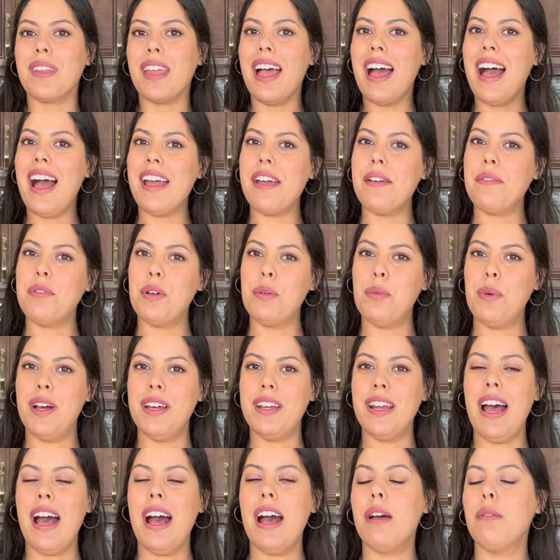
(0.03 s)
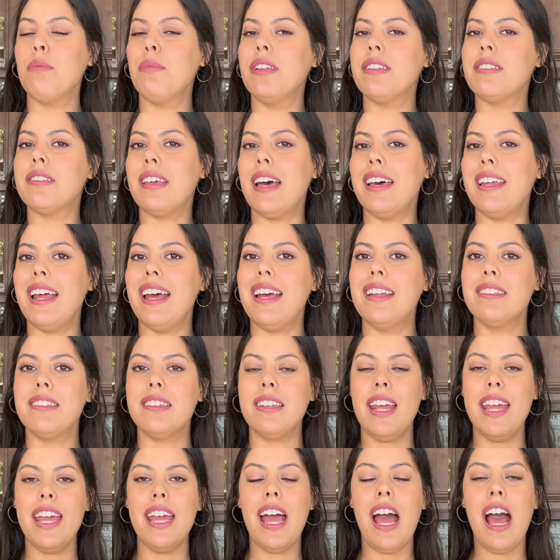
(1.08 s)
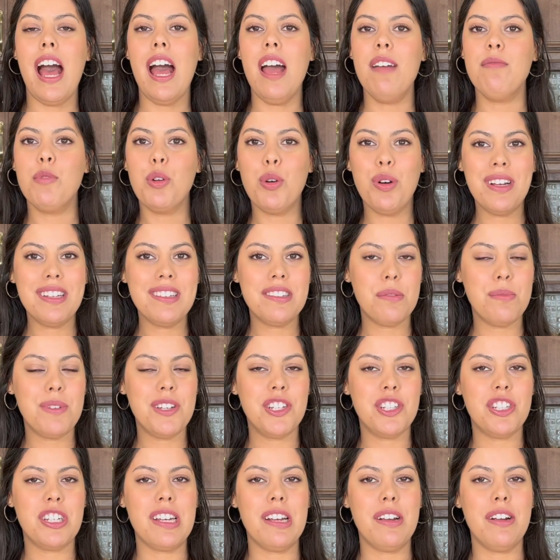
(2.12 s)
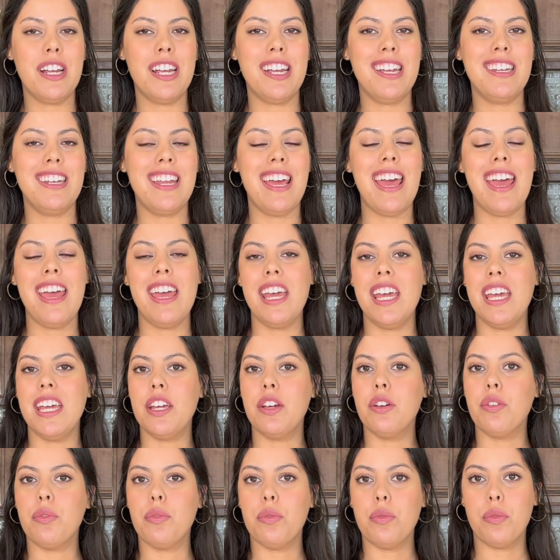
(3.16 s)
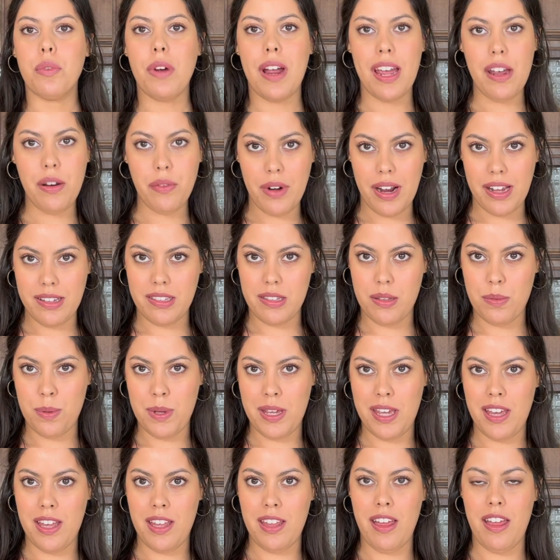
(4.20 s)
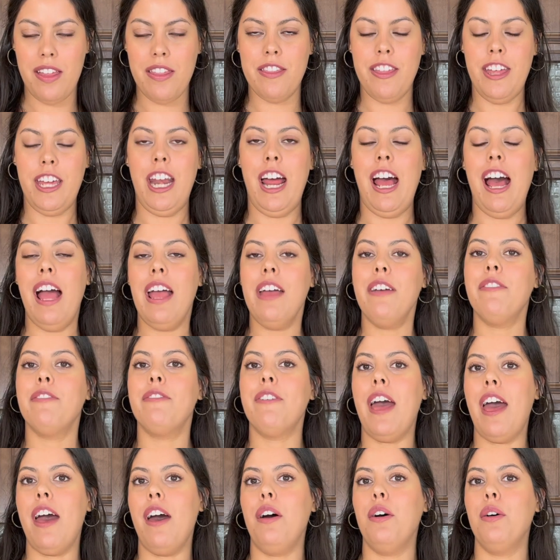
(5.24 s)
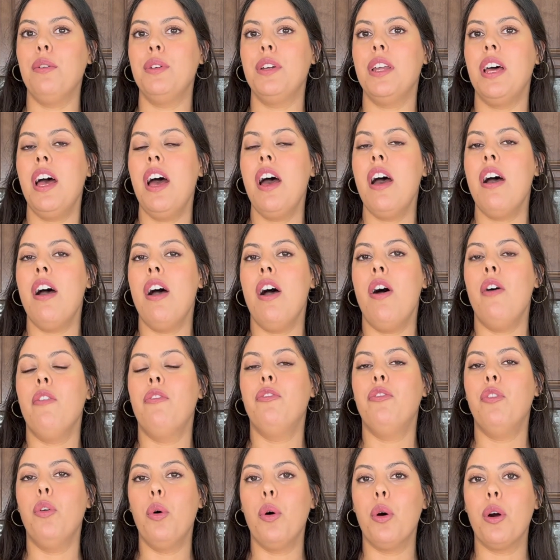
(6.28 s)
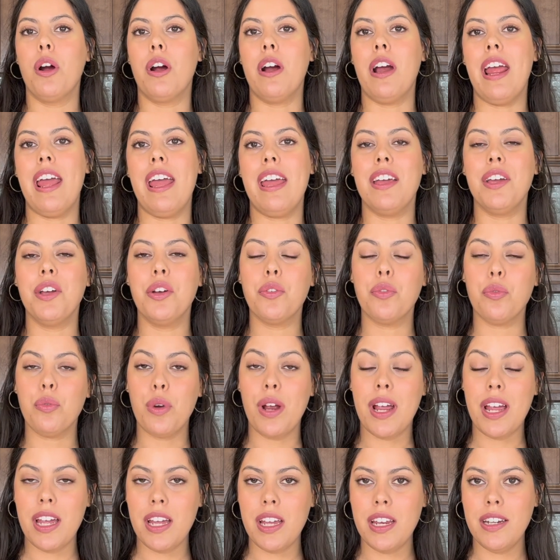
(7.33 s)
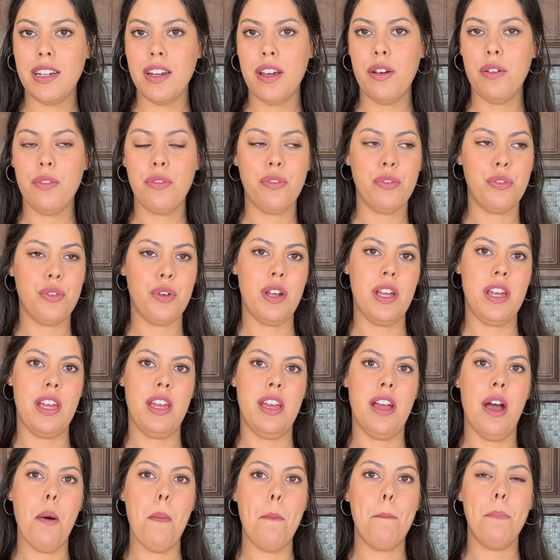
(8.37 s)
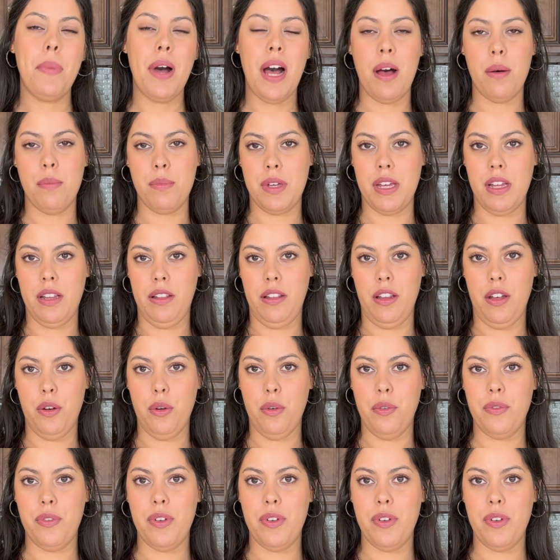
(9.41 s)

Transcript: Hi everyone, I'm Lisette, and today I'm going to be sharing a great recipe that I found for a grain-free pumpkin loaf.